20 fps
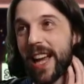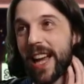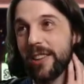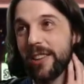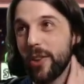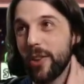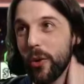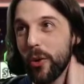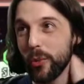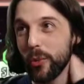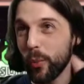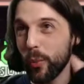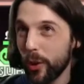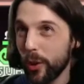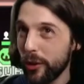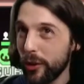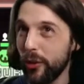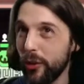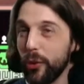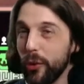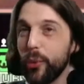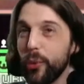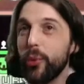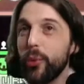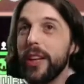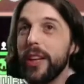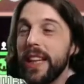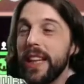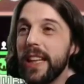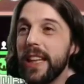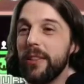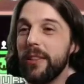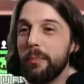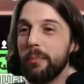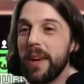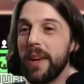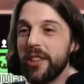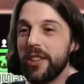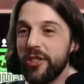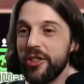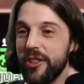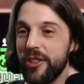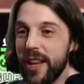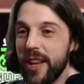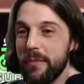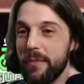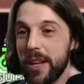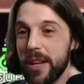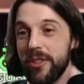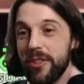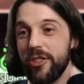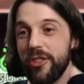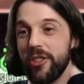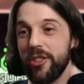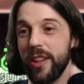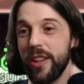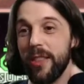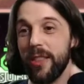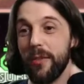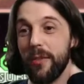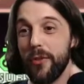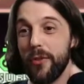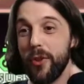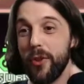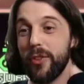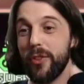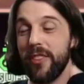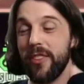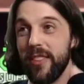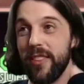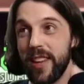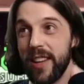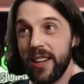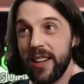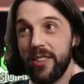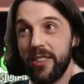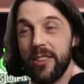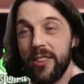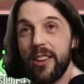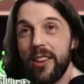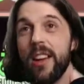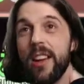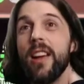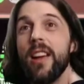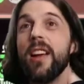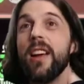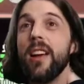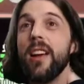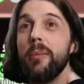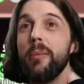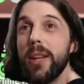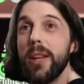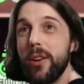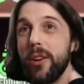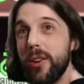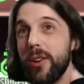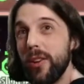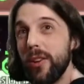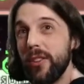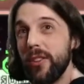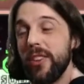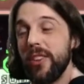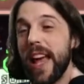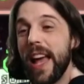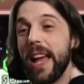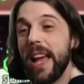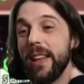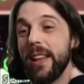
I don't want to eat much damage in the first sector, because I